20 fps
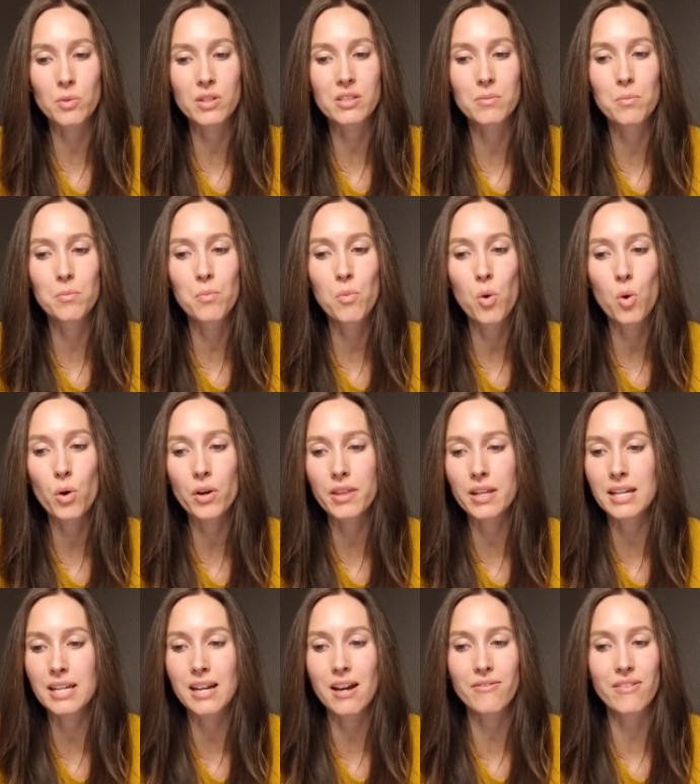was more than
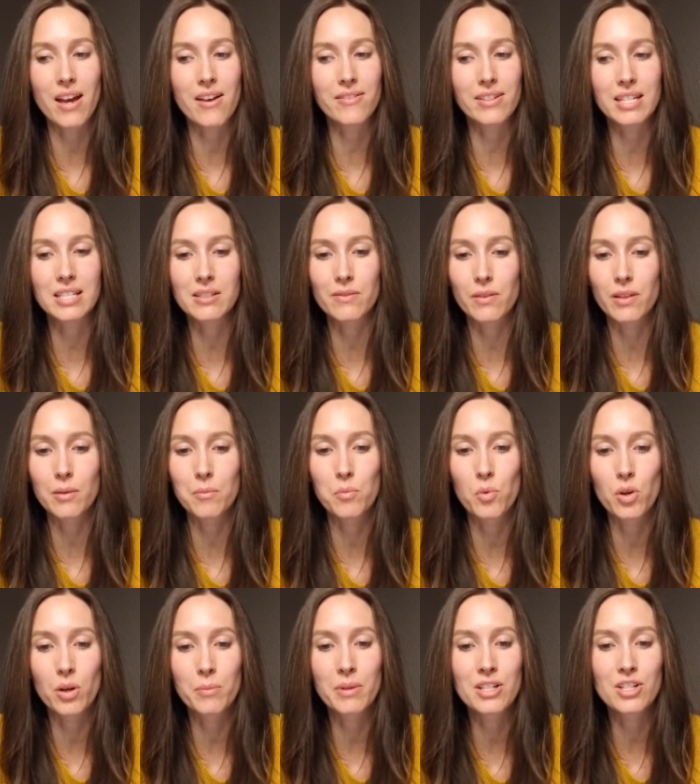enough evidence for the
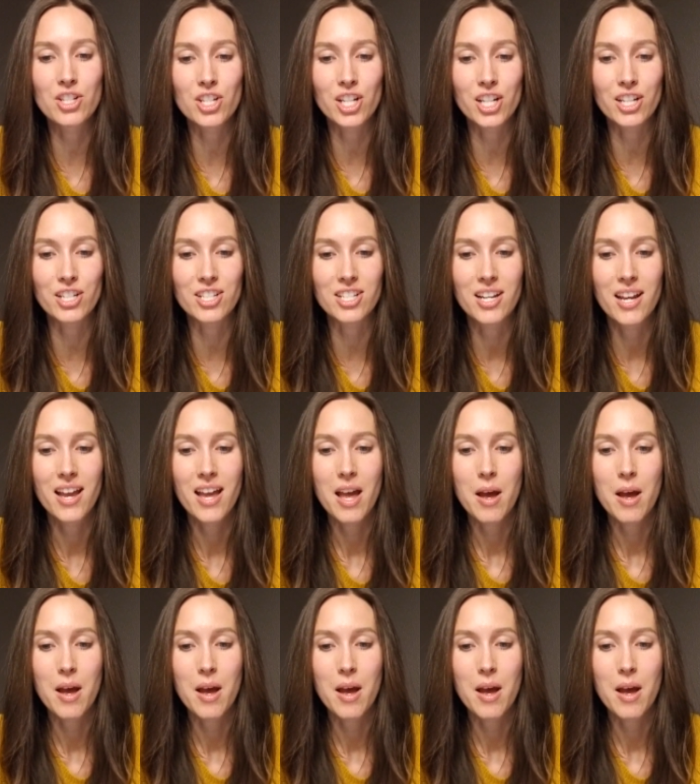Mormon Church.